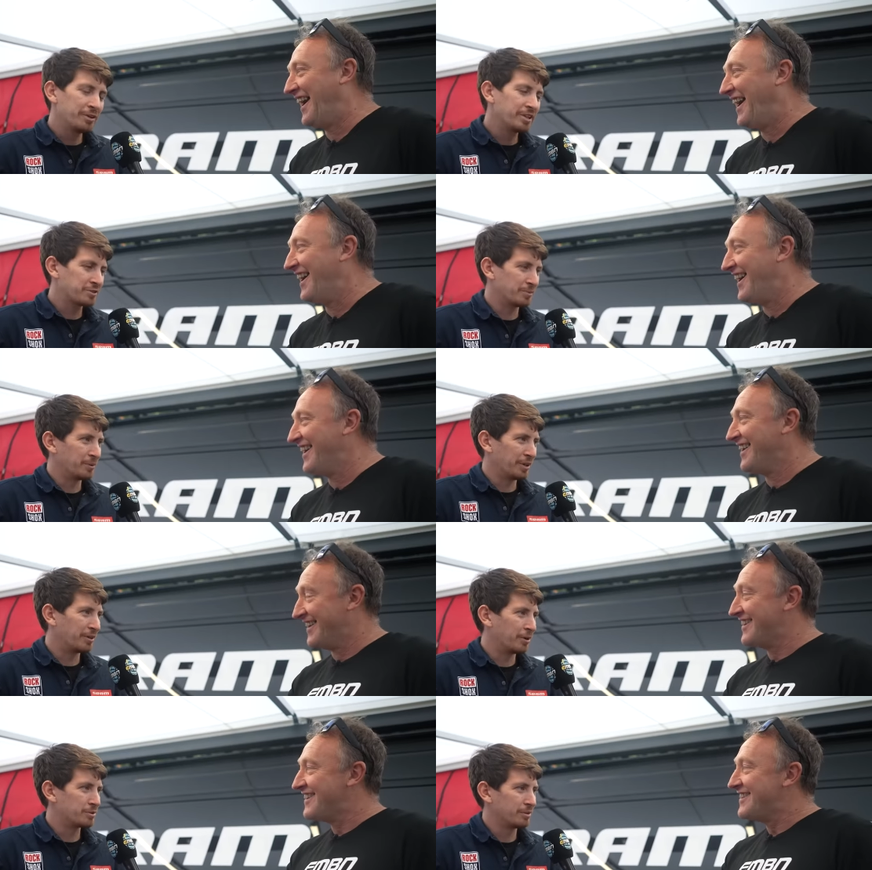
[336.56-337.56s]
Speaker 1: we did some playing
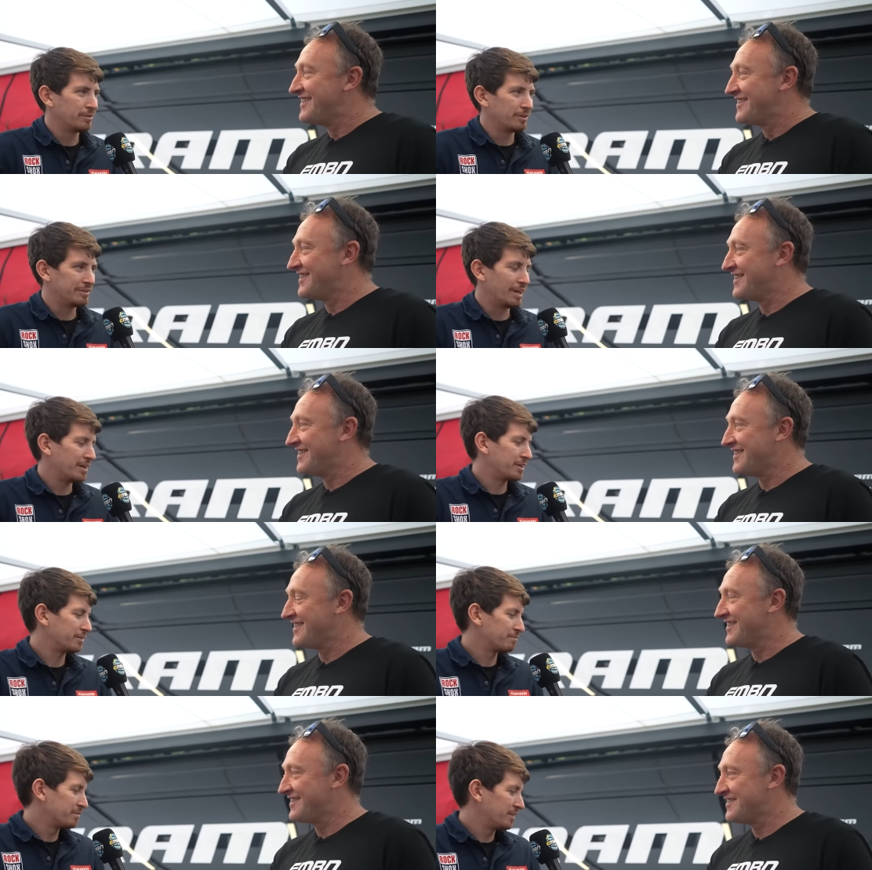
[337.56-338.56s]
around. I mean,
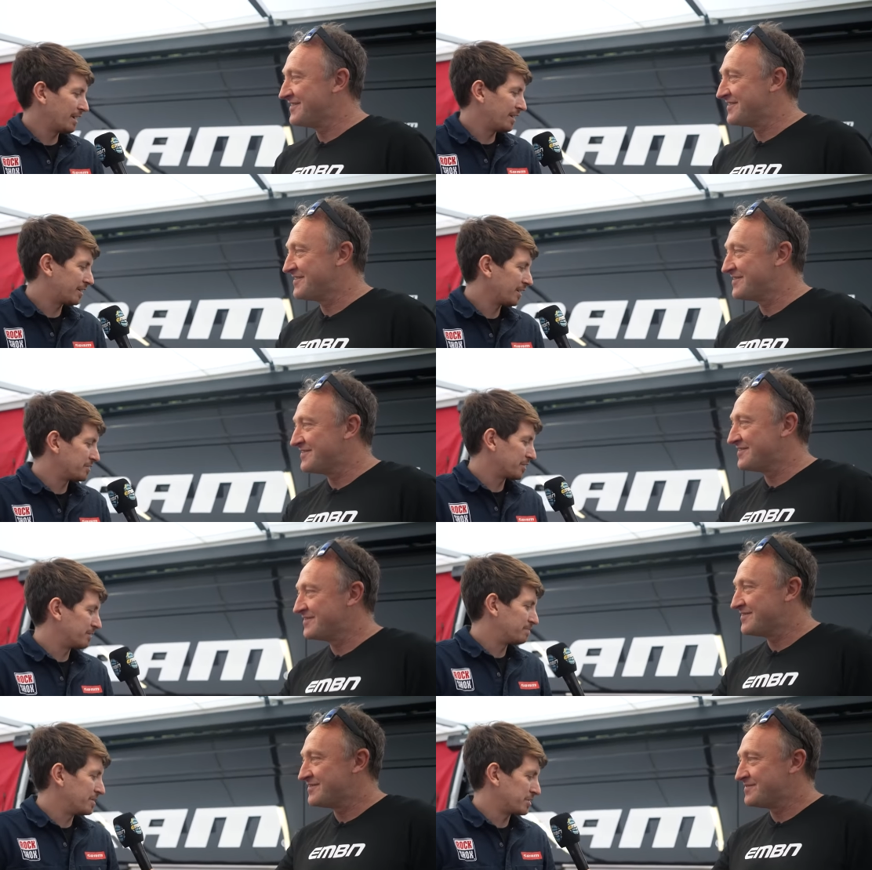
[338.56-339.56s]
Yannick, Yannick is
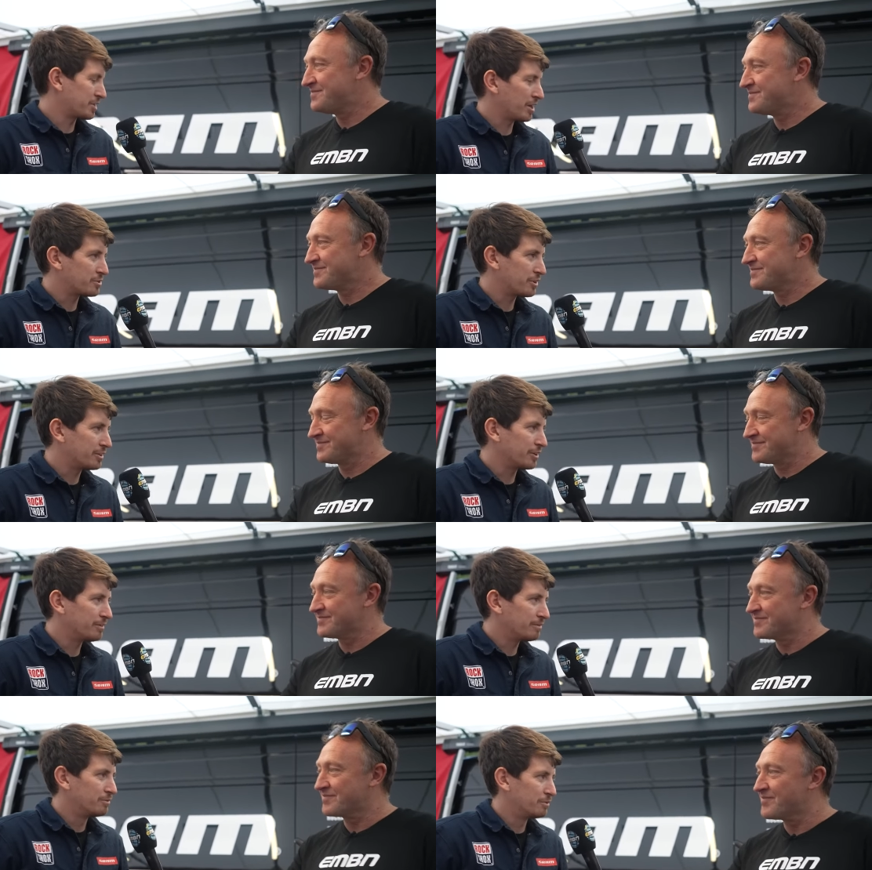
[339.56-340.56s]
a, he's a test rider.
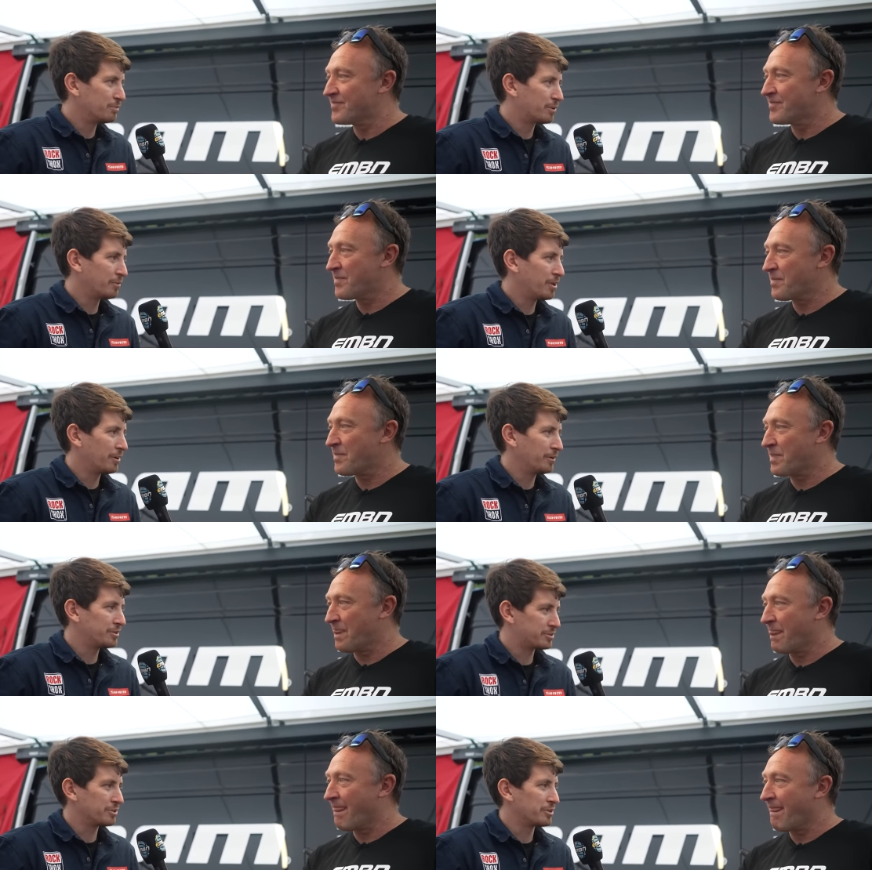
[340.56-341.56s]
And
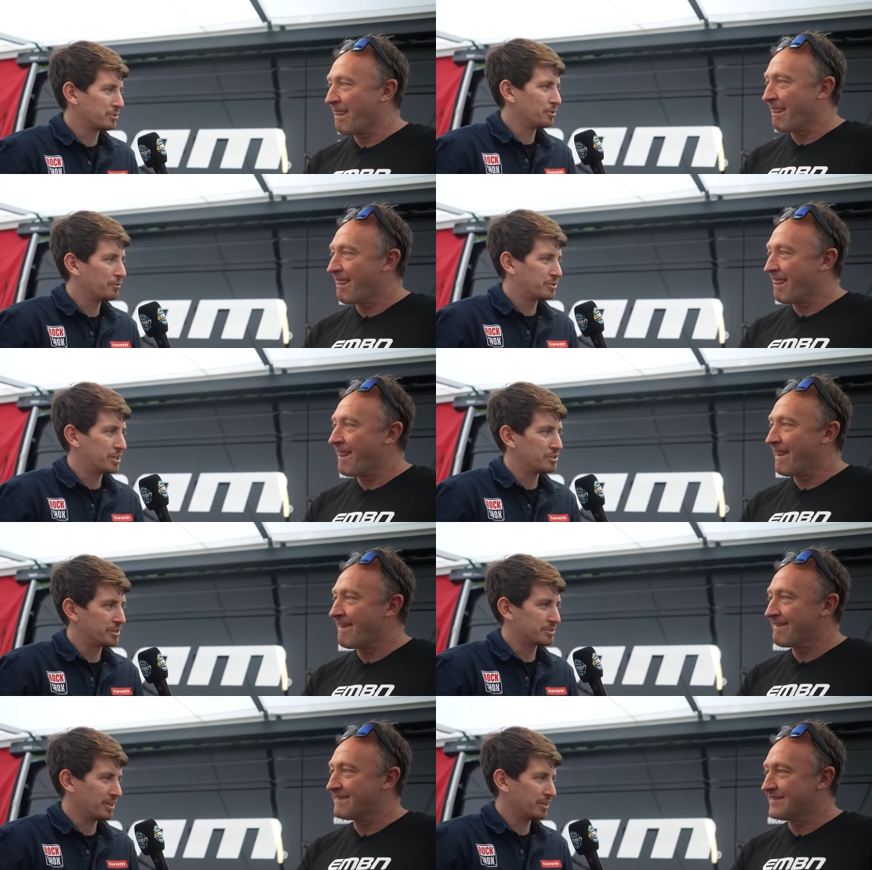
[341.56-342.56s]
primarily, so he does a lot of
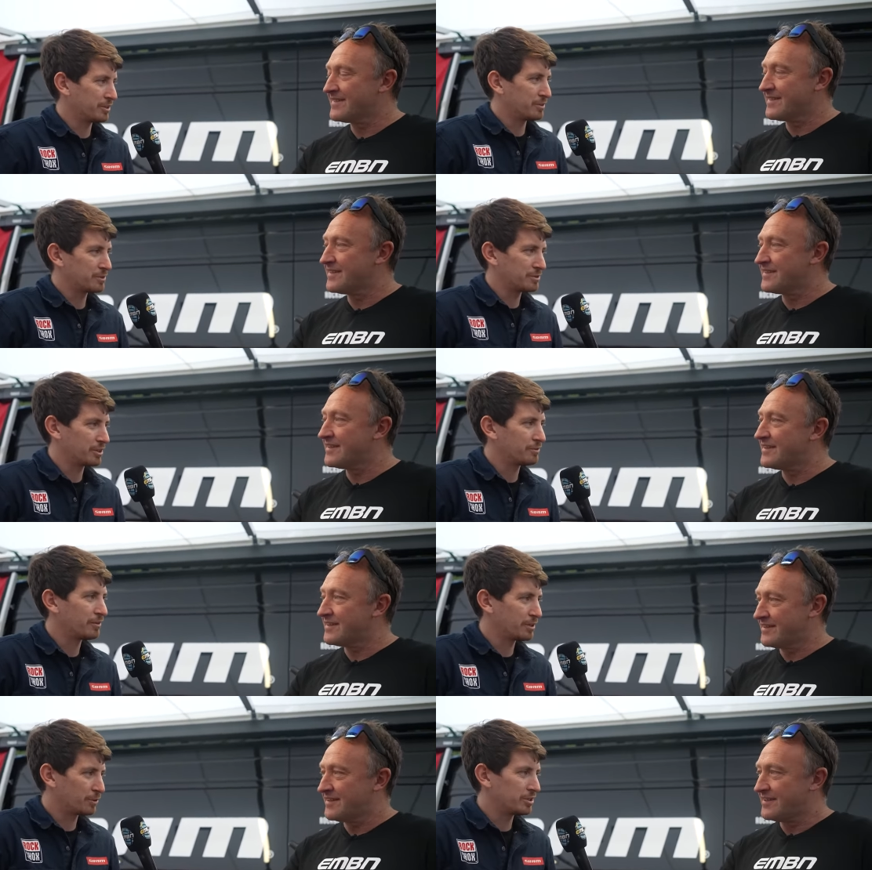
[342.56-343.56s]
changing setups and try and
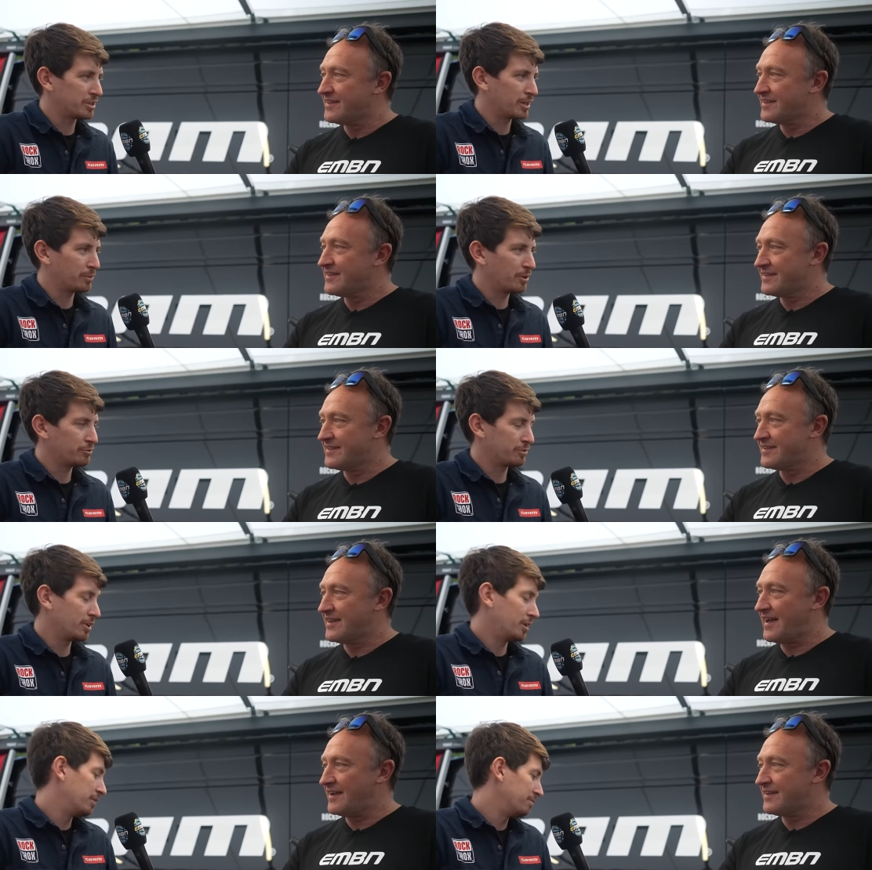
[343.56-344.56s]
find what he's happy with,
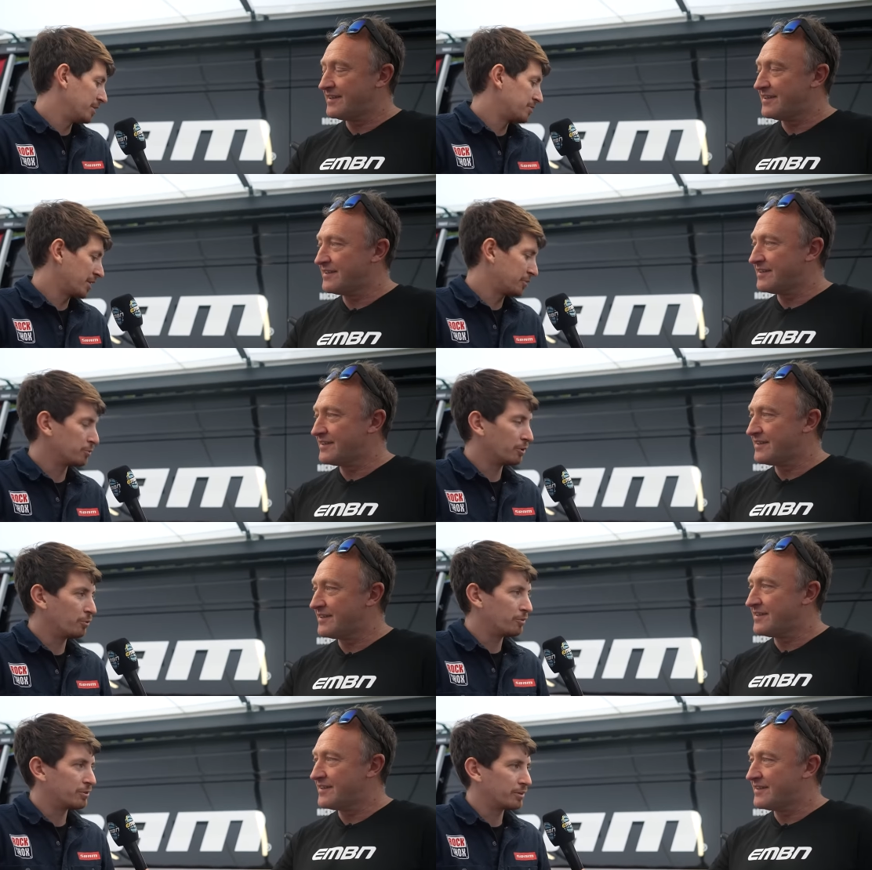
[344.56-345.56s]
and he's settled
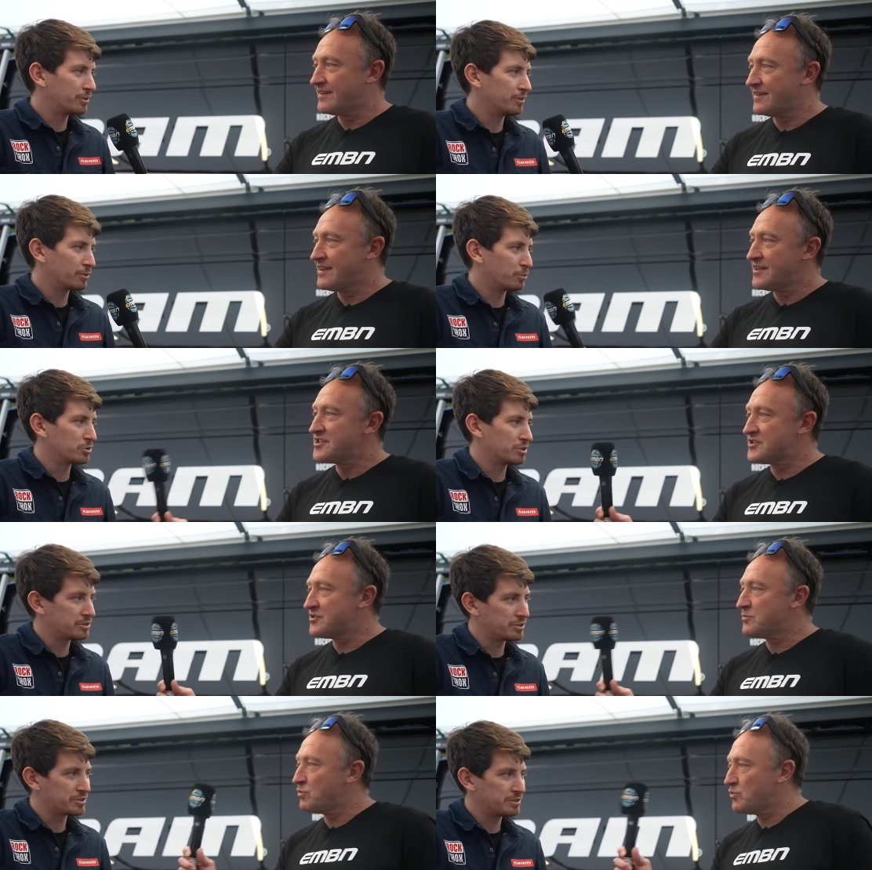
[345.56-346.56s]
on one fifty for most
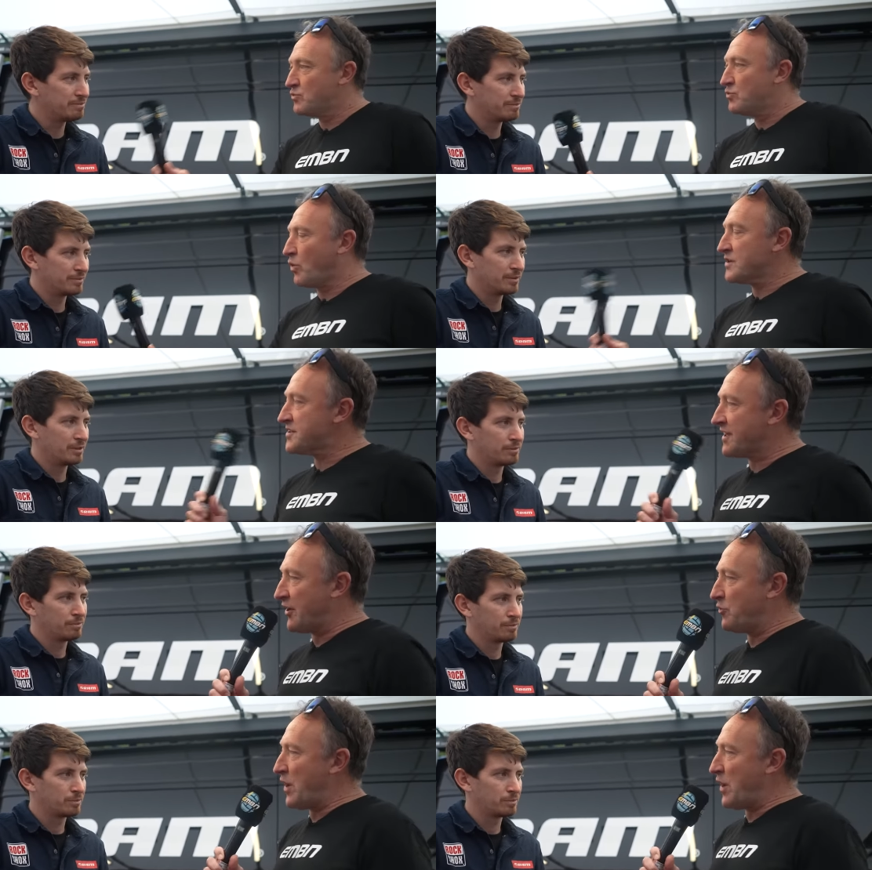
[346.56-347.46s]
of the season.
Speaker 2: What's the kind of